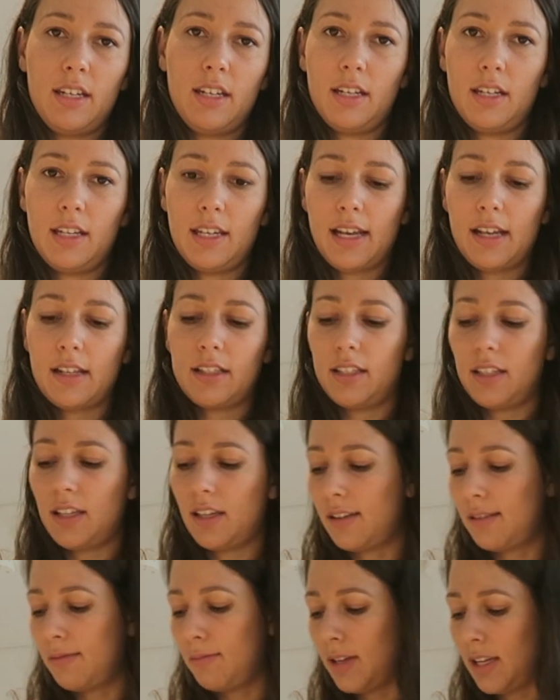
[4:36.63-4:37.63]
in
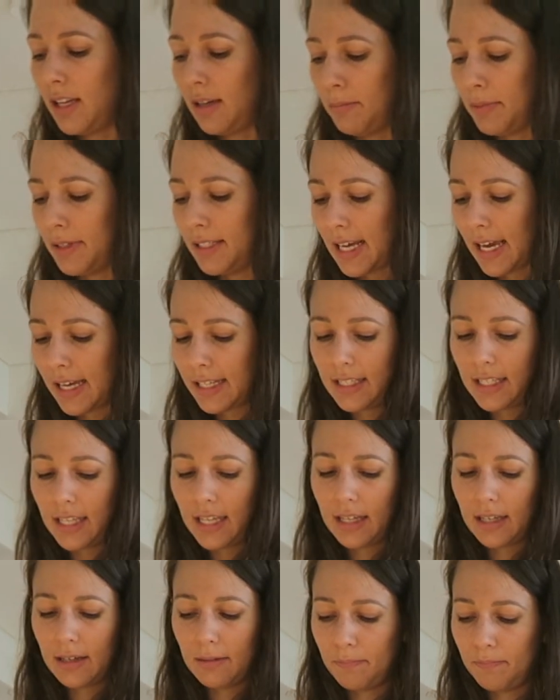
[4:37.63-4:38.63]
calcium, in
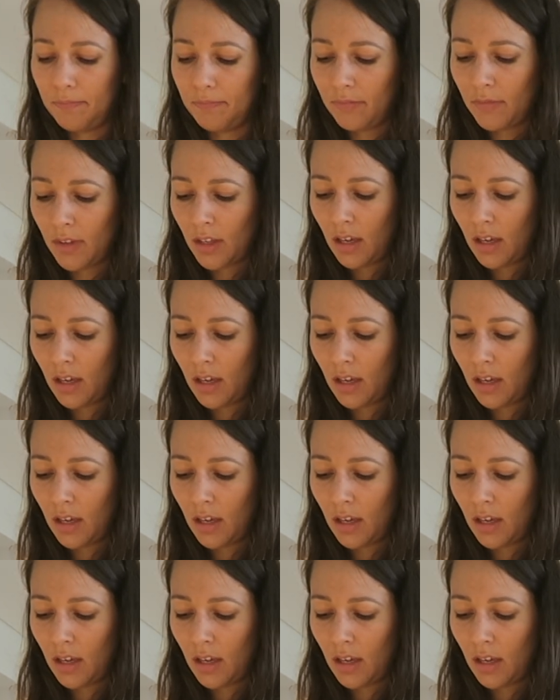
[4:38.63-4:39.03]
potassium.